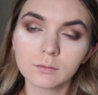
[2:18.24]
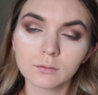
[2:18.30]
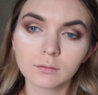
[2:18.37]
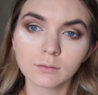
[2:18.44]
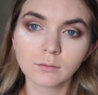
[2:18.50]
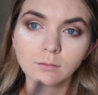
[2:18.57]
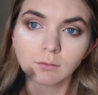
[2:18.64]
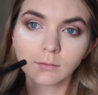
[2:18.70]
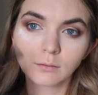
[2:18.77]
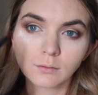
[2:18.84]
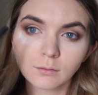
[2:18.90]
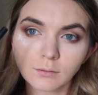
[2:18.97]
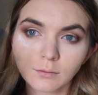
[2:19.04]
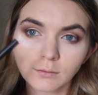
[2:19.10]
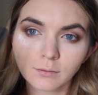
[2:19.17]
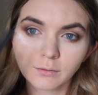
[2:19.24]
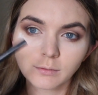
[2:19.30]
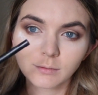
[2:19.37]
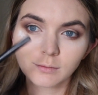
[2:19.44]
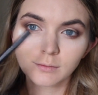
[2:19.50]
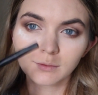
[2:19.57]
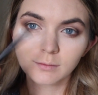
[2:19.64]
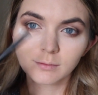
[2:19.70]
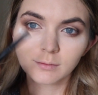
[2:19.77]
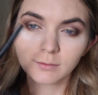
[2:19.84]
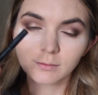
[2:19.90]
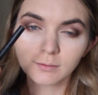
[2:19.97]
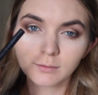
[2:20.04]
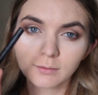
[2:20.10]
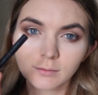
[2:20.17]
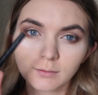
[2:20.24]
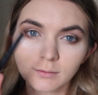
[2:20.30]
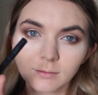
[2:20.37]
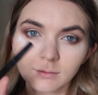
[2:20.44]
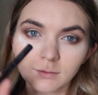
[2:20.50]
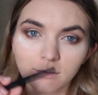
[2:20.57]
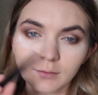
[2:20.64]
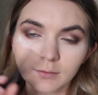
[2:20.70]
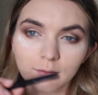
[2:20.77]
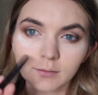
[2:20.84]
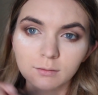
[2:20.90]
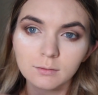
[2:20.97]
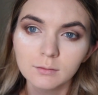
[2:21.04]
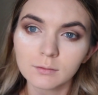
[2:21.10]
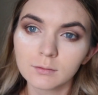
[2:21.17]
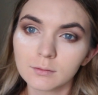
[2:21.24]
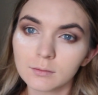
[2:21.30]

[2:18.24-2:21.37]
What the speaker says: put together the way you want it to. Next, I'm adding a